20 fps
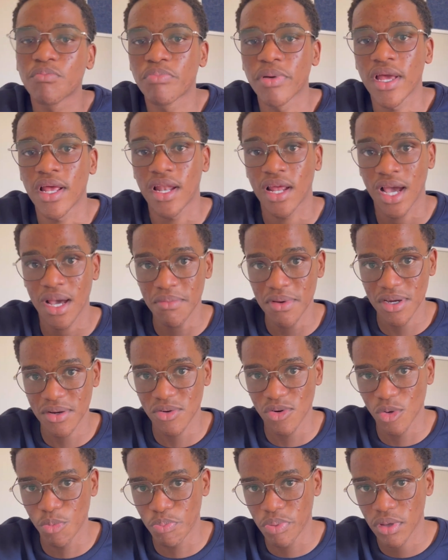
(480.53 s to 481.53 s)
kuphela.
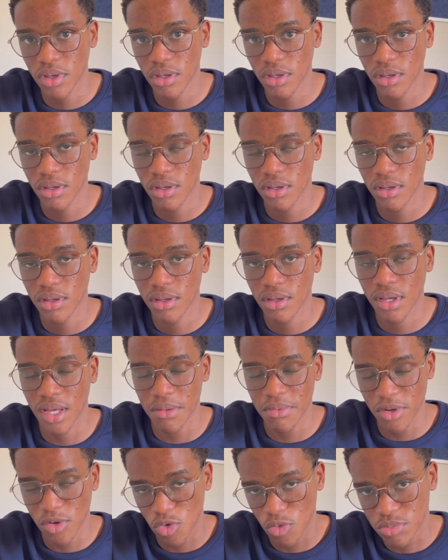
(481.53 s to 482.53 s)

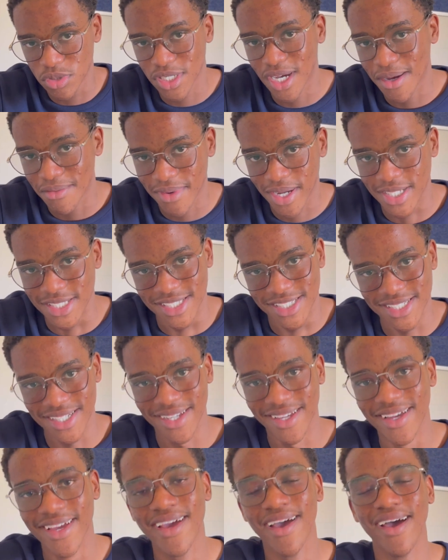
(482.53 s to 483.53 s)
Ngabe ngubi njaba manje.
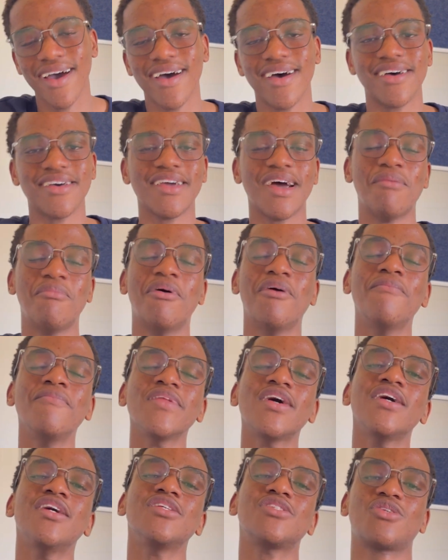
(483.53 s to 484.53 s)
Yabo.
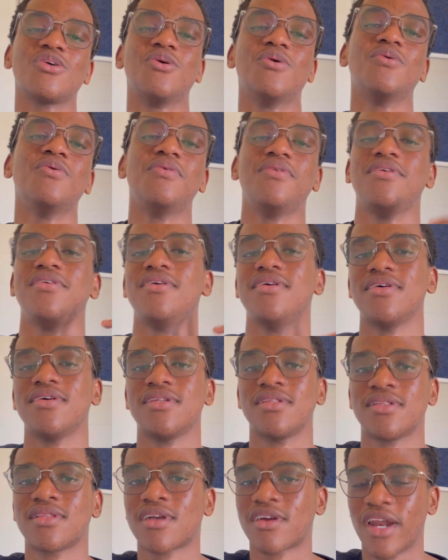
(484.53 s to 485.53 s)
So,
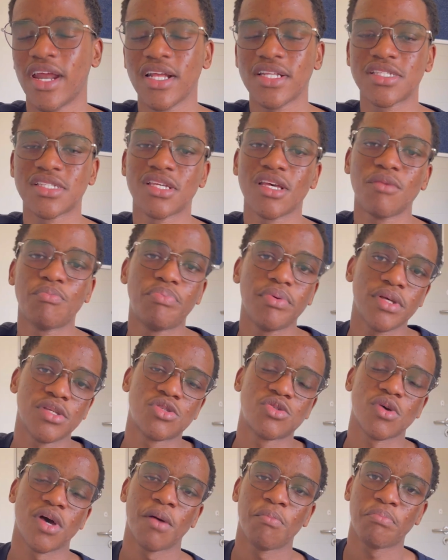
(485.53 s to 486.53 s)
great tip
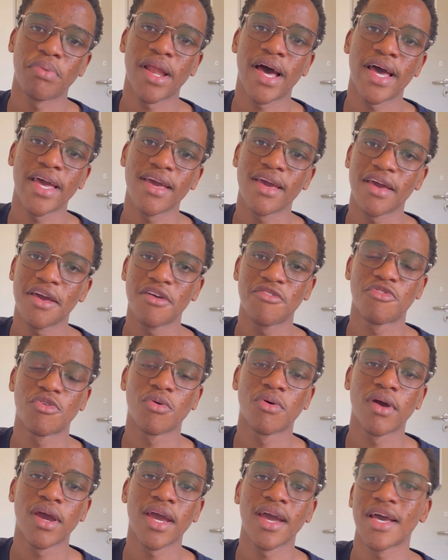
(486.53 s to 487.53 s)
is to apply
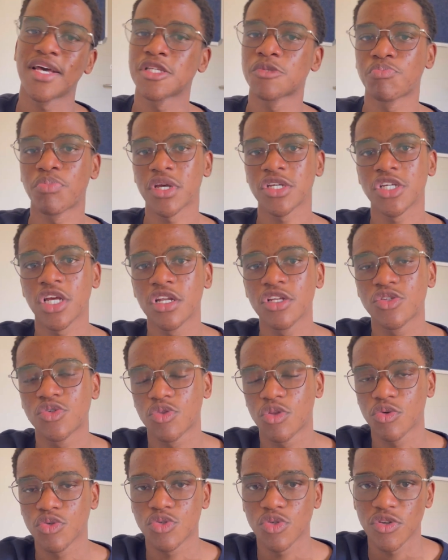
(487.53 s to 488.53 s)
everywhere, especially to
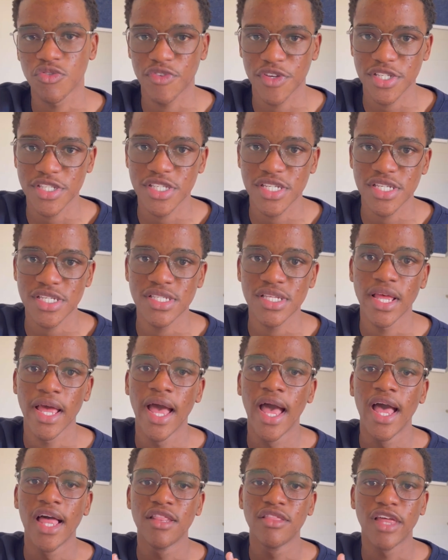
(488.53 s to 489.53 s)
those universities
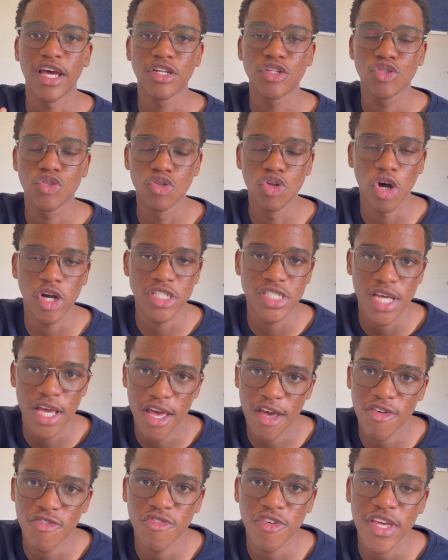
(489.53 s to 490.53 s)
that do not
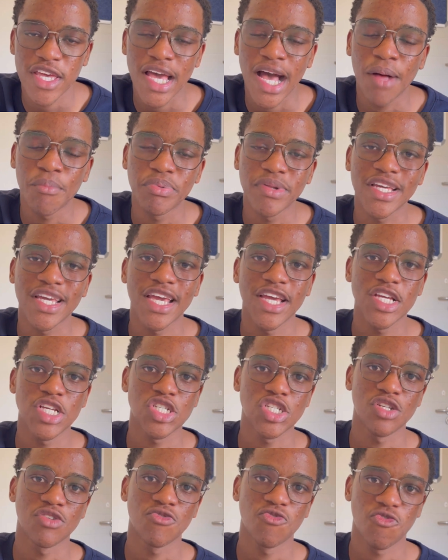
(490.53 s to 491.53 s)
have an
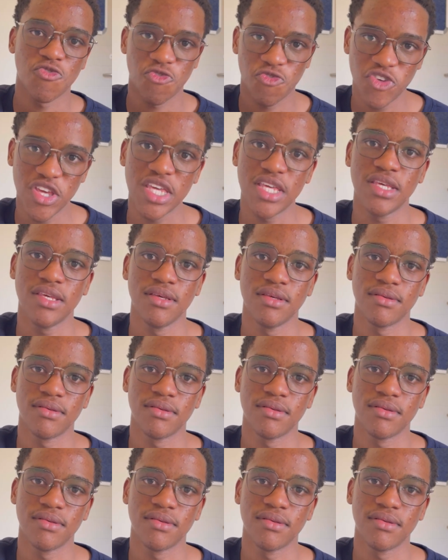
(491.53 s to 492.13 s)
application fee.